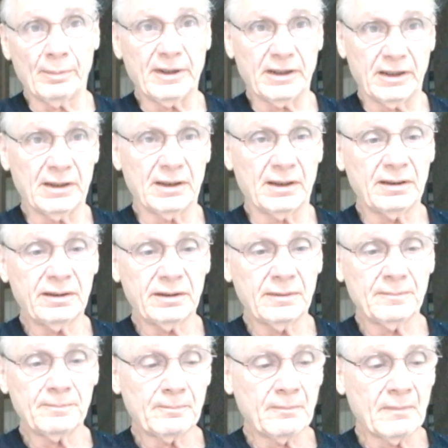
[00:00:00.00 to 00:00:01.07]
beginners.
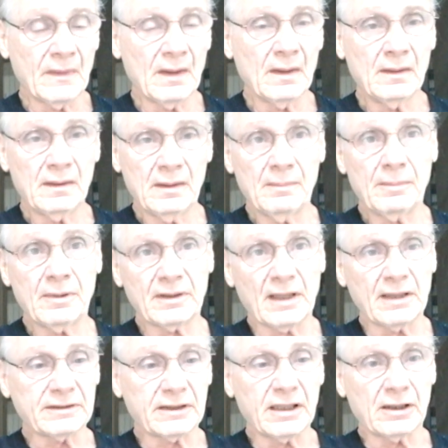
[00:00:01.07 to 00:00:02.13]
But
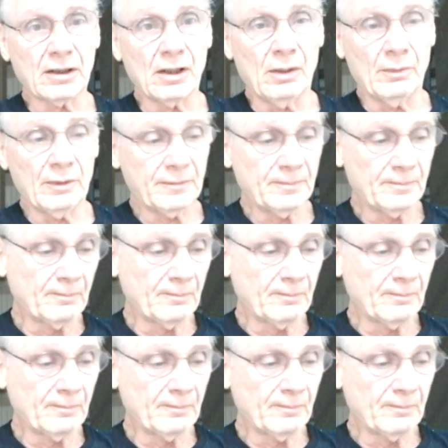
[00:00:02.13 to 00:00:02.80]
let's get going.